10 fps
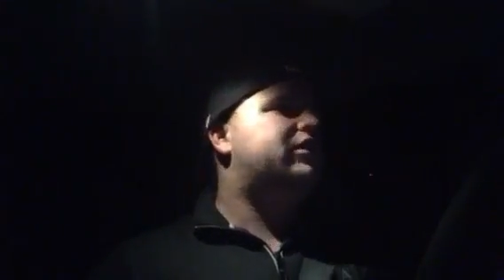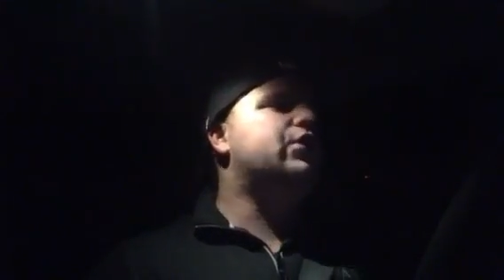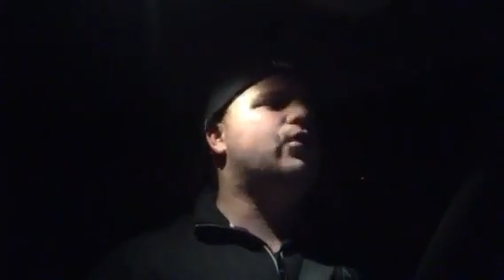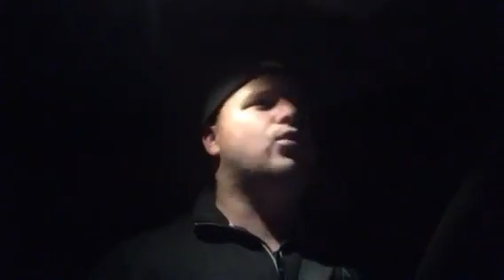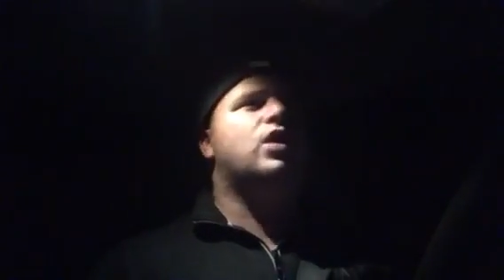
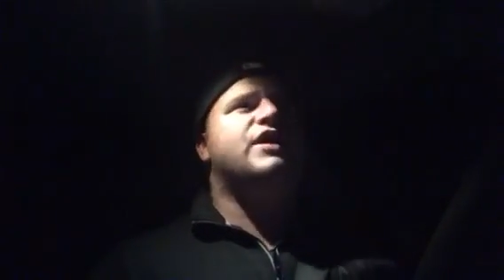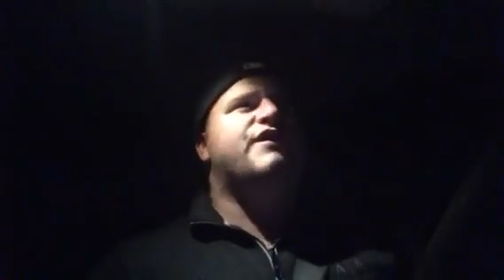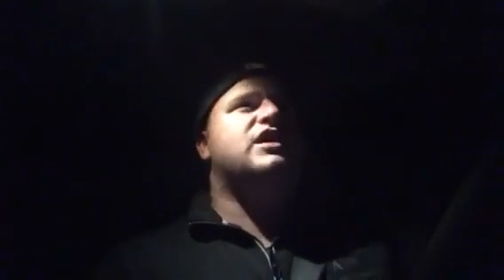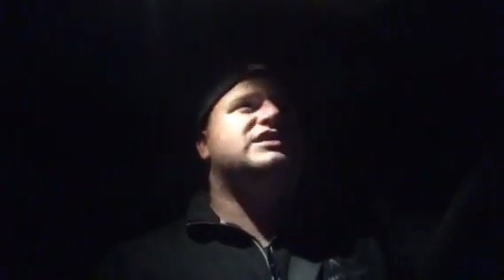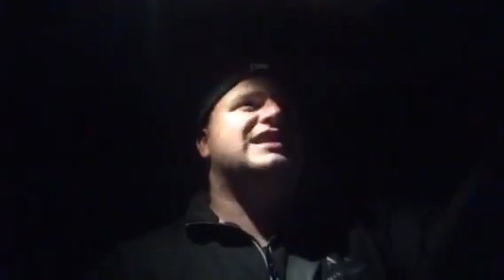You were one
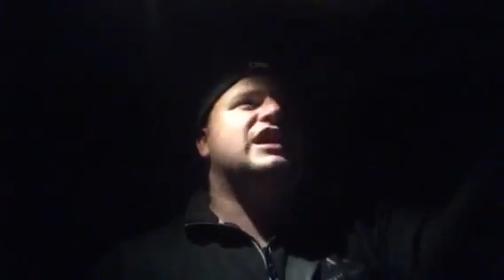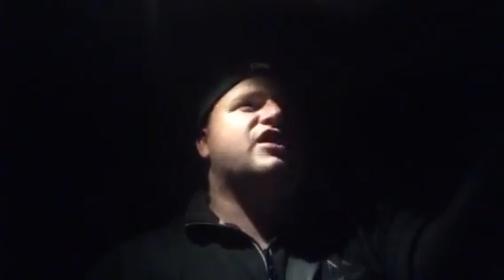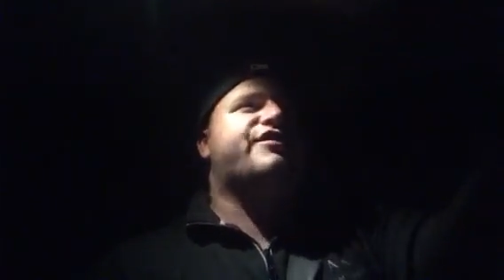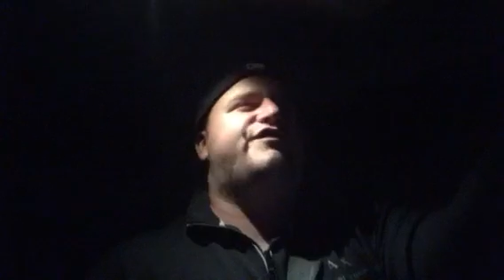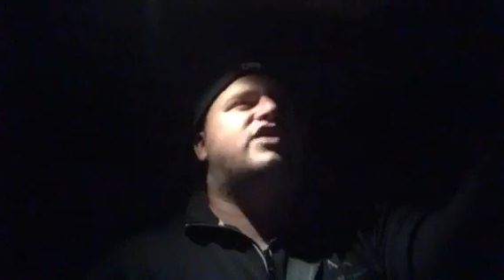of us, now
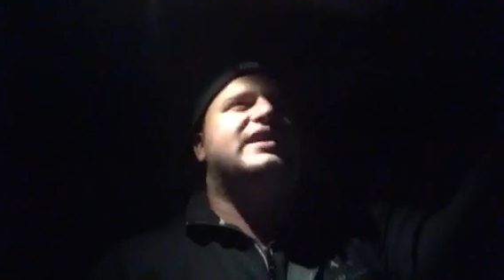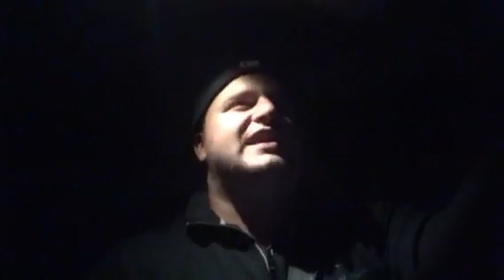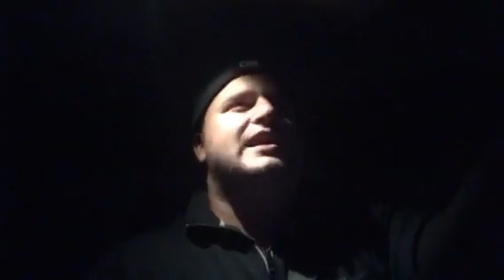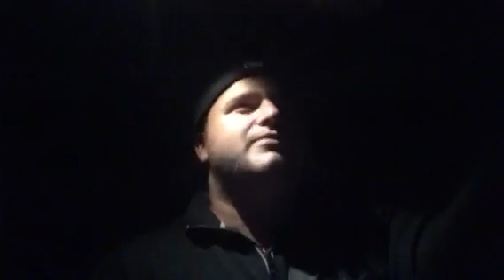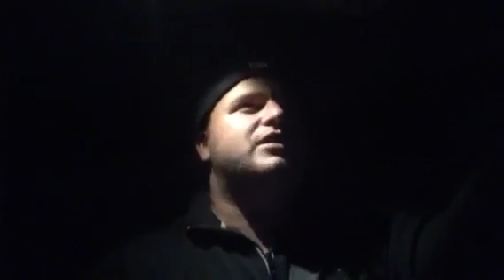you're the
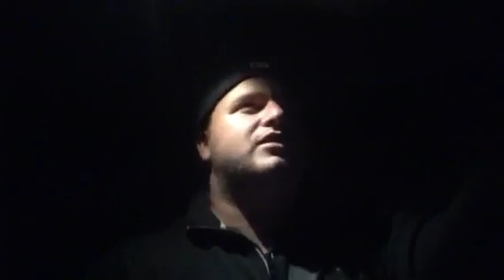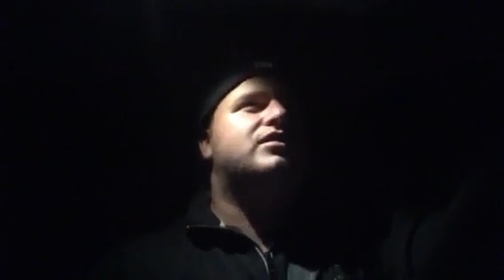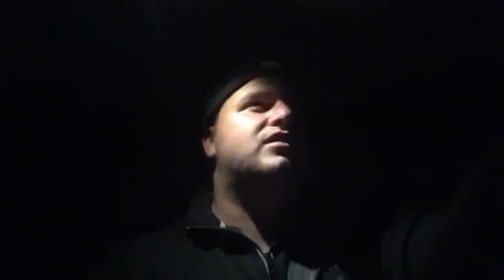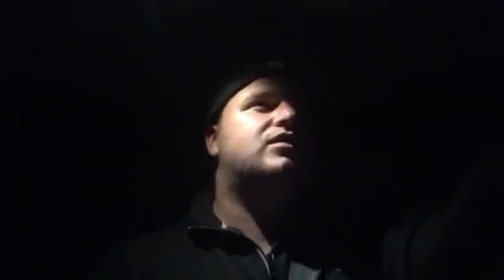fucking enemy.